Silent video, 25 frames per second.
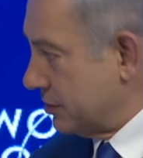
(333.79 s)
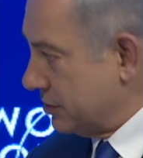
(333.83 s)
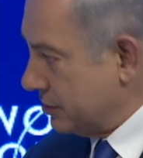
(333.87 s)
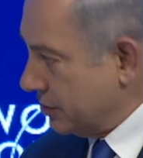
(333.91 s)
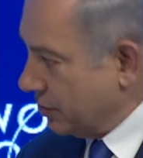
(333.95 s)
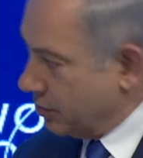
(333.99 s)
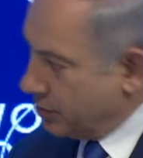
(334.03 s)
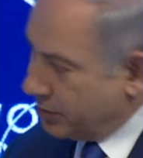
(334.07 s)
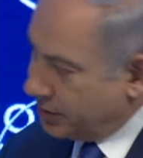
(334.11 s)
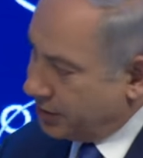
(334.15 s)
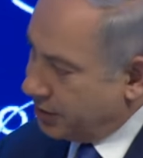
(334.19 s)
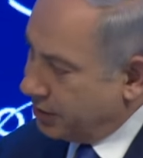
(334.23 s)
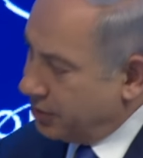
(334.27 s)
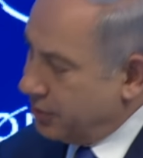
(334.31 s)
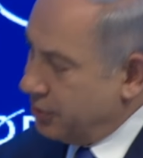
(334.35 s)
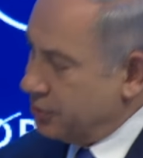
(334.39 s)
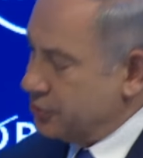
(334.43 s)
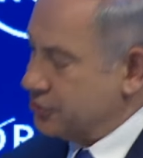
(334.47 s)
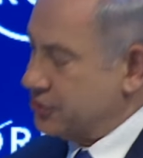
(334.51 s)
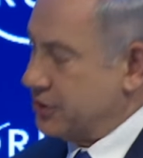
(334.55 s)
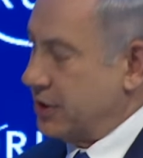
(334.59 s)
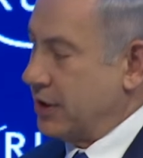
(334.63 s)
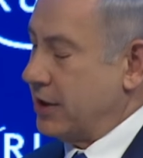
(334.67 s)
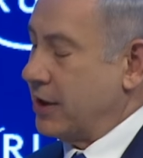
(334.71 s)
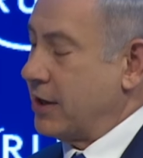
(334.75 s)
So we're
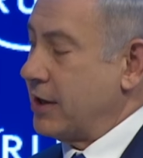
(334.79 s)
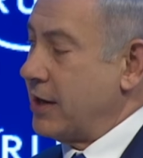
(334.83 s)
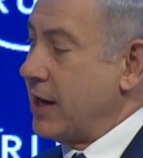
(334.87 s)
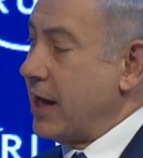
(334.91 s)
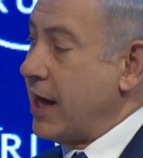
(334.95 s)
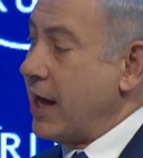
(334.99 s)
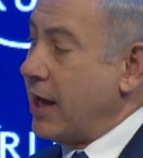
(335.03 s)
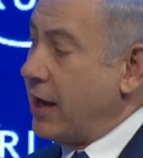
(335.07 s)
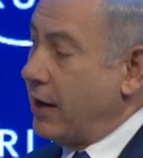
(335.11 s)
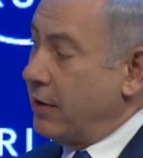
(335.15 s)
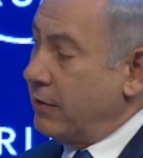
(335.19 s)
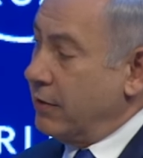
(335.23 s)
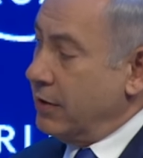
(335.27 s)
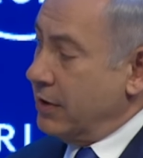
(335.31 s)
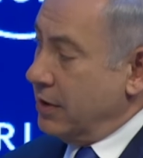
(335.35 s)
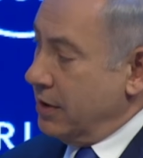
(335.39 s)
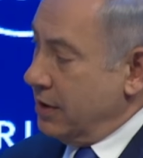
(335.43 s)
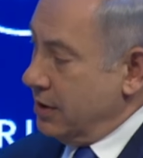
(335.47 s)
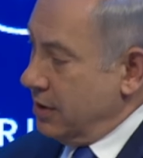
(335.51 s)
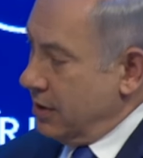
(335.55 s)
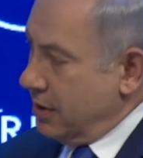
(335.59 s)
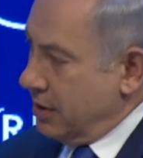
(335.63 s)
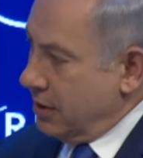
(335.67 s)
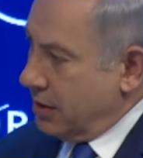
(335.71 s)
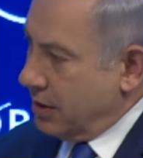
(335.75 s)
negotiating now
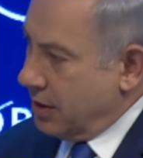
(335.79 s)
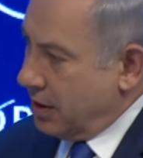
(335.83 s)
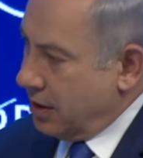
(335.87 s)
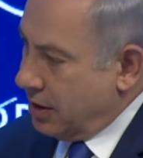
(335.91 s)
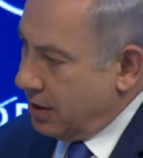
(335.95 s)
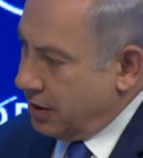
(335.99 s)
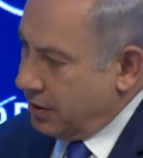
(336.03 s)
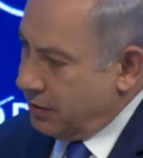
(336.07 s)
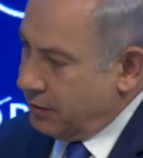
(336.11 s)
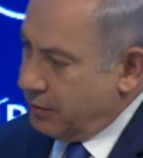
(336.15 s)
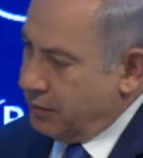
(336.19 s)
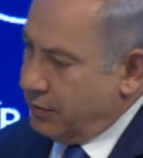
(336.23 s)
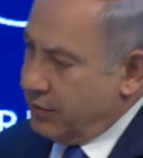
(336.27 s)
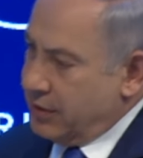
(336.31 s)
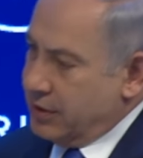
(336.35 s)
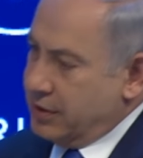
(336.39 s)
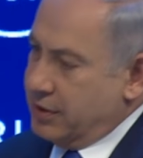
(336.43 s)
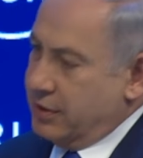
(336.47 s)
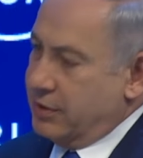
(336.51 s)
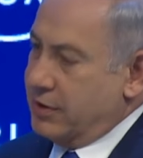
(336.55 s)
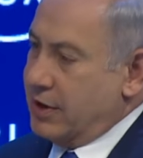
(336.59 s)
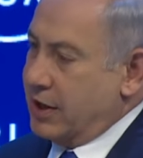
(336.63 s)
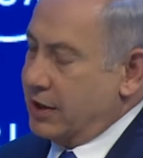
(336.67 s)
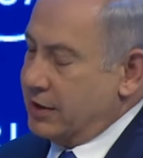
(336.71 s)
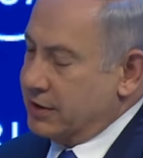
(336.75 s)
uh, with
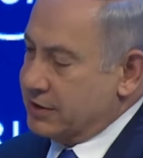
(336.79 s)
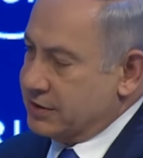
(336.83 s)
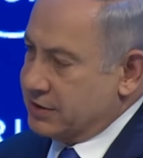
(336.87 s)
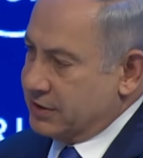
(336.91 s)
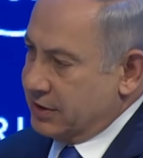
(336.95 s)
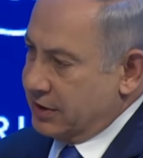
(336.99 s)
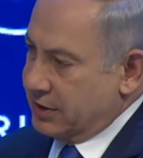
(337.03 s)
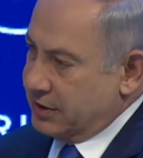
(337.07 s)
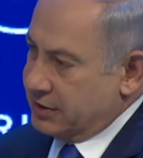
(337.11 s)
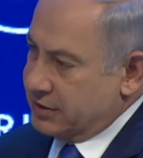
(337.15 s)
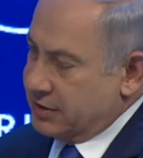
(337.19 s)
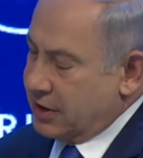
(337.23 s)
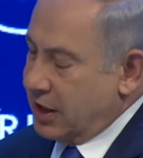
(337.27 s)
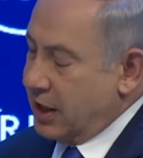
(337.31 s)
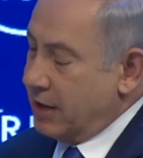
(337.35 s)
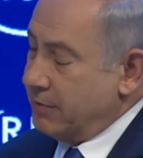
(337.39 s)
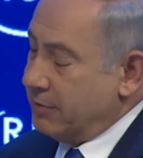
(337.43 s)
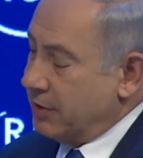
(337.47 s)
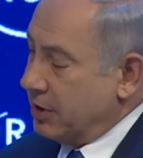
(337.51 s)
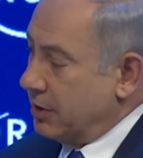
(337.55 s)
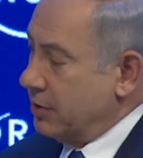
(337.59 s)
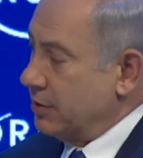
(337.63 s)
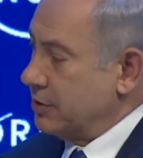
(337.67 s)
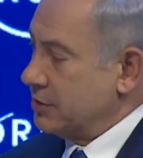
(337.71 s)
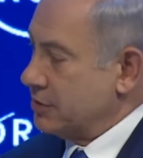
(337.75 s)
the United States,
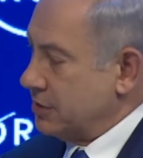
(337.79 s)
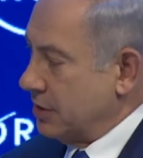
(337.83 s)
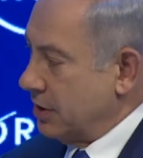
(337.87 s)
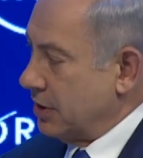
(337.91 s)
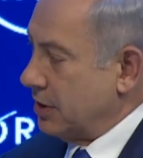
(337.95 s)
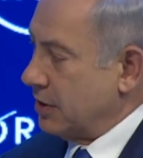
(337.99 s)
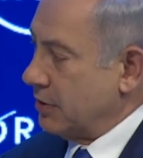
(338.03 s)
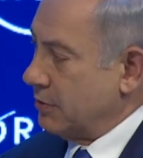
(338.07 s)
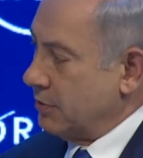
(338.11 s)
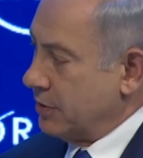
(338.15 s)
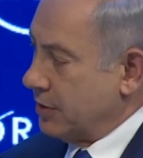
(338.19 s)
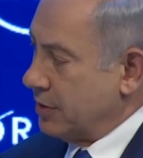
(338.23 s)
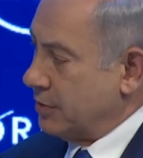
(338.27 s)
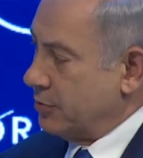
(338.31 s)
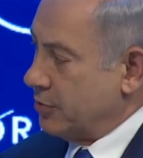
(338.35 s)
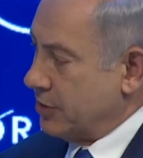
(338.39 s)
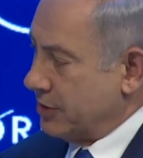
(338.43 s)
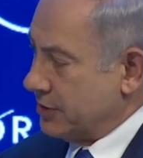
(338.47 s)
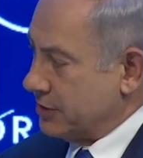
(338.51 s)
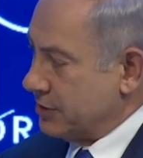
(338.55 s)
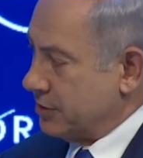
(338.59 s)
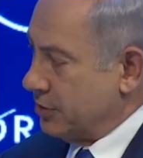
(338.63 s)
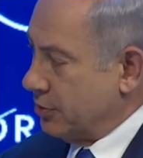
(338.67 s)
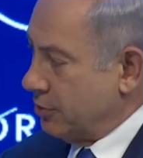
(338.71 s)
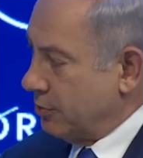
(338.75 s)
I'm negotiating with
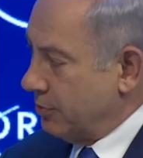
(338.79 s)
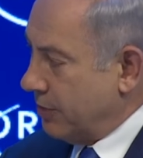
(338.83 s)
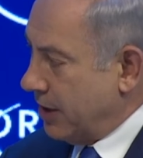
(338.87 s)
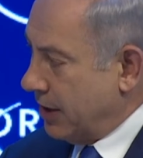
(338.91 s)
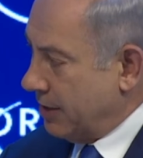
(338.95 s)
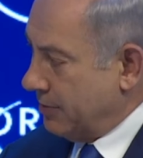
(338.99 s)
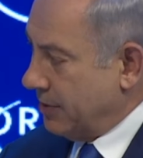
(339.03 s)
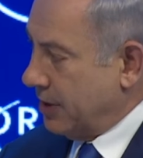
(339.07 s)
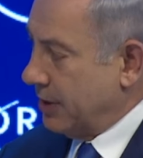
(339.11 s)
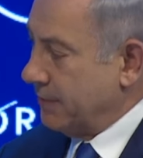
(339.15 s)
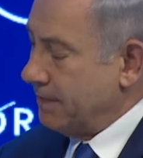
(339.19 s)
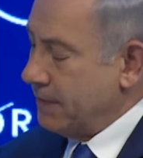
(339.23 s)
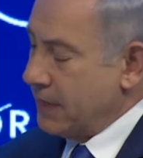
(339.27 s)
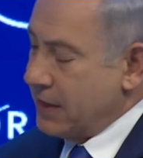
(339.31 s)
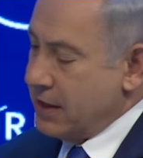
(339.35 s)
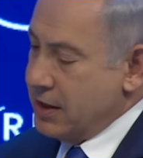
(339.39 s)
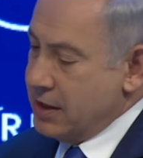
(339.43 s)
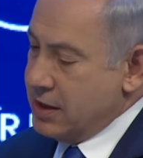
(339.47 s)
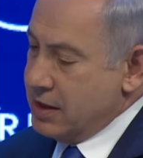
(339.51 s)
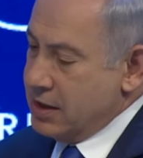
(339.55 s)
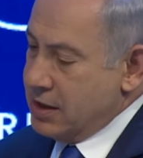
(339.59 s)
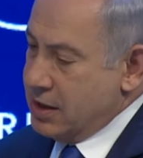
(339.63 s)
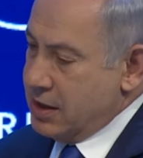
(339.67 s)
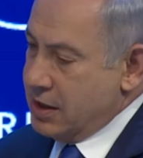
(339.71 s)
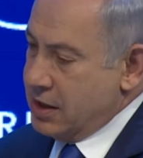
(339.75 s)
President Obama
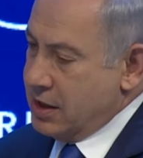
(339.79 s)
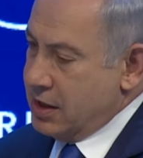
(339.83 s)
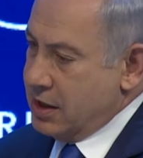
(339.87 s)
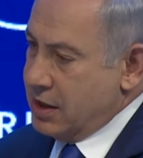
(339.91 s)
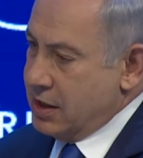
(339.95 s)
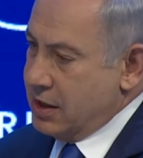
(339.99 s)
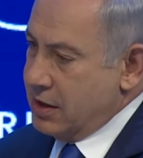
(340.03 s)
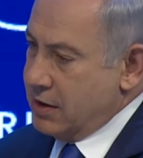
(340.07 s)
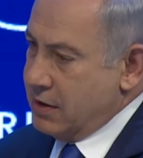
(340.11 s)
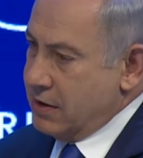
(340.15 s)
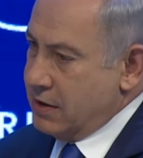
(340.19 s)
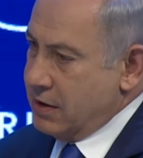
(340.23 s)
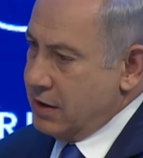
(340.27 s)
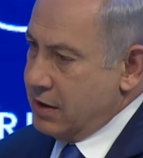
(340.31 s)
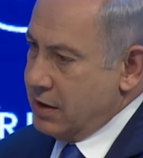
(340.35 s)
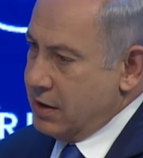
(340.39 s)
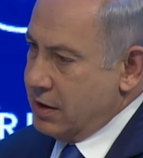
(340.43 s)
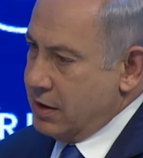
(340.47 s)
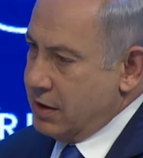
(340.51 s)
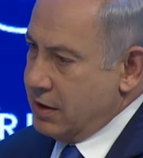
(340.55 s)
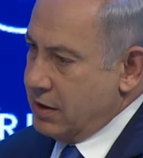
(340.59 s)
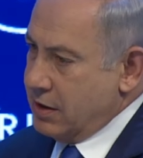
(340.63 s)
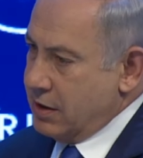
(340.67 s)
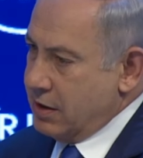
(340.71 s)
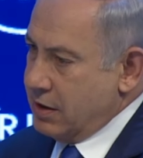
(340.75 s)
uh,
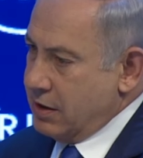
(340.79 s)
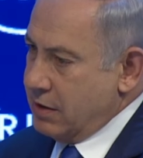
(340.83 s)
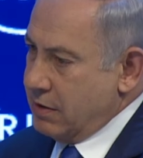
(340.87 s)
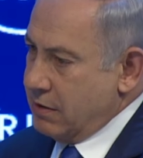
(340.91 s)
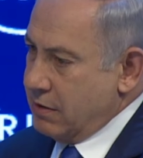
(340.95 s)
uh,